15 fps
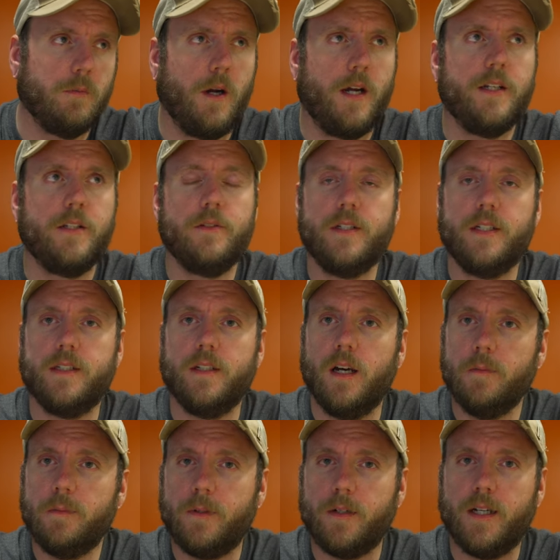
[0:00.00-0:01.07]
Why do you need to
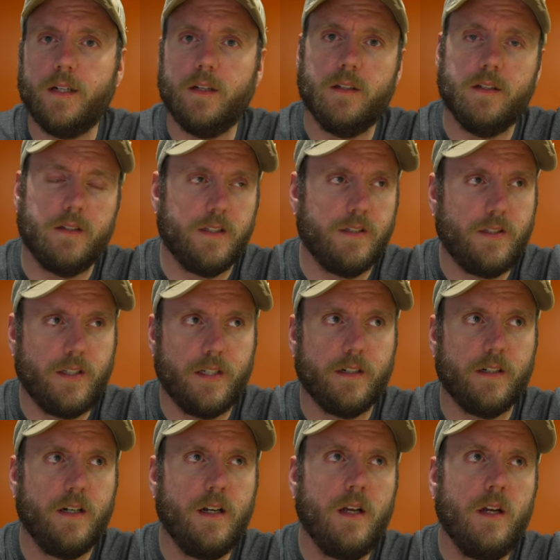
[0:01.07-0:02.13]
upgrade all of this
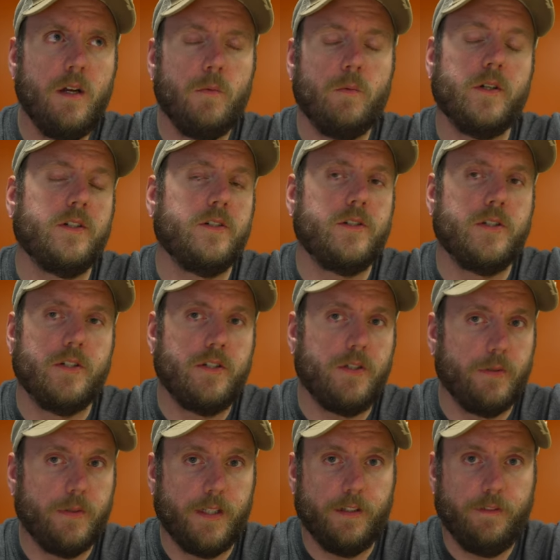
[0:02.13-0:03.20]
gear when you're just
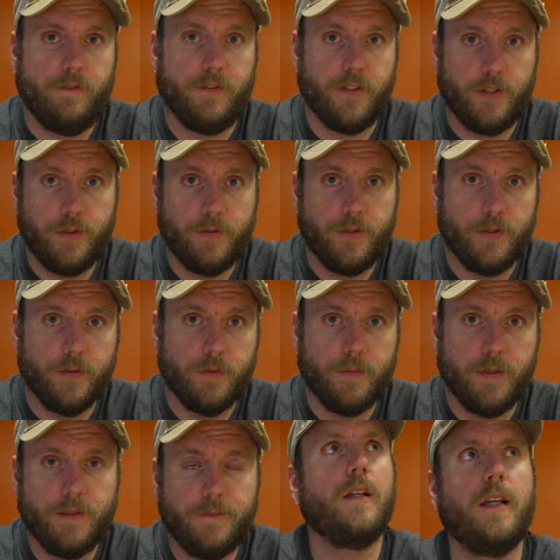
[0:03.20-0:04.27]
doing it for YouTube?